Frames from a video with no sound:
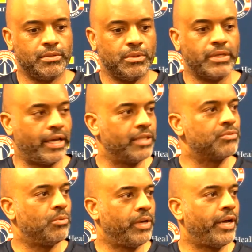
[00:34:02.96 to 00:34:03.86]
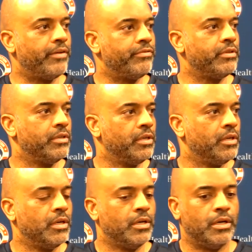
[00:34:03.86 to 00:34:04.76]
enhance what we have.
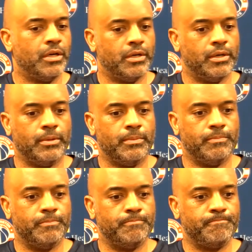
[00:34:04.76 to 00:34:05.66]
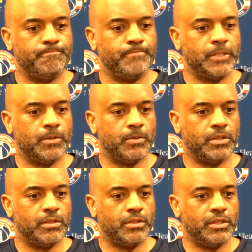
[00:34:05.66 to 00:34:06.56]
You know, with
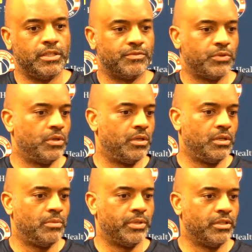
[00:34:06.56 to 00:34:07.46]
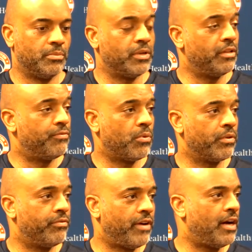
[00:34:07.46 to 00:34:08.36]
his ability to play the 4
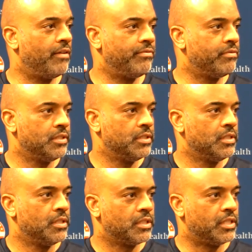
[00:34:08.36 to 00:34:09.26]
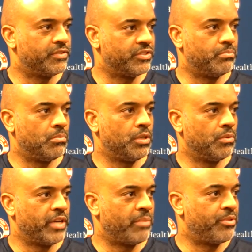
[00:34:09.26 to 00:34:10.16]
and the 5, gives us, you know,
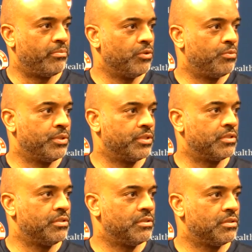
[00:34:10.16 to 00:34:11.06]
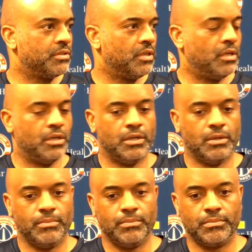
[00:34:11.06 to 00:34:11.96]
depth at both positions.
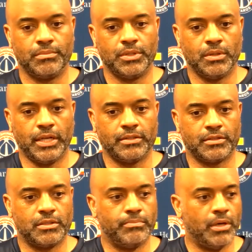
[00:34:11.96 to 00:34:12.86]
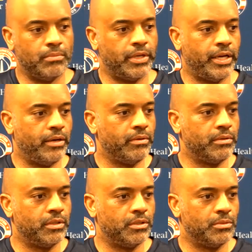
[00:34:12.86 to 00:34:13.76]
You know, allows us to bump down.
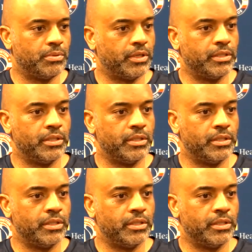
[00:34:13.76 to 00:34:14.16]
You know, you play